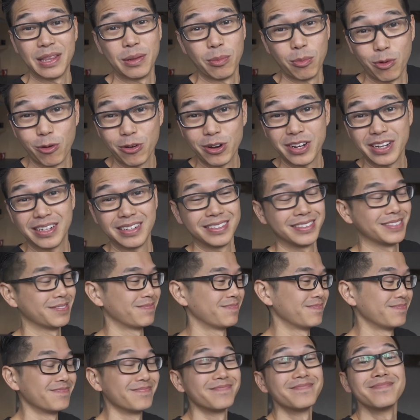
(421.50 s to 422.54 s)
in the morning.
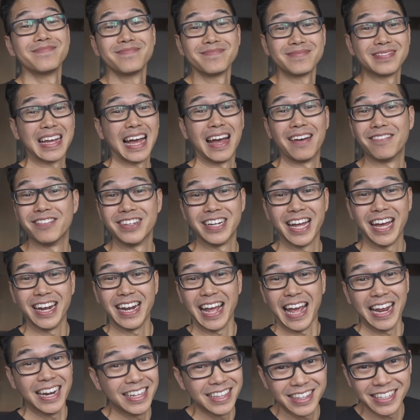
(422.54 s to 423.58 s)
I haven't had
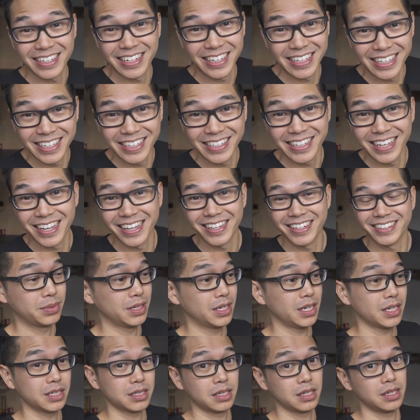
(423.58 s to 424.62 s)
anything to eat yet,
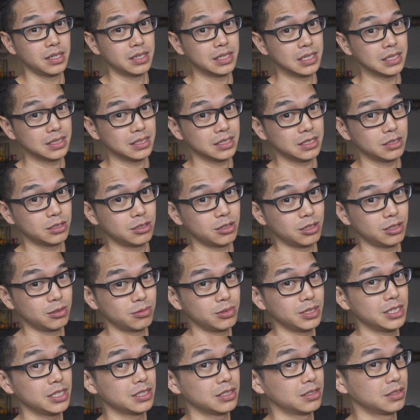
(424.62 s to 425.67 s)
but I can't let this go to
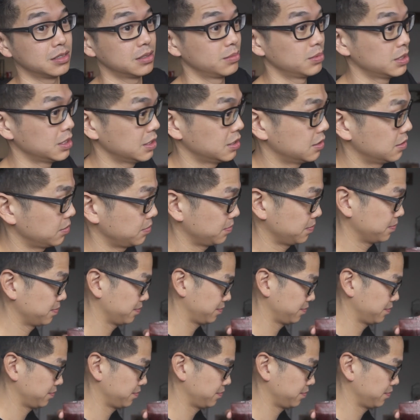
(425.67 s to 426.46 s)
waste, you know what I'm saying?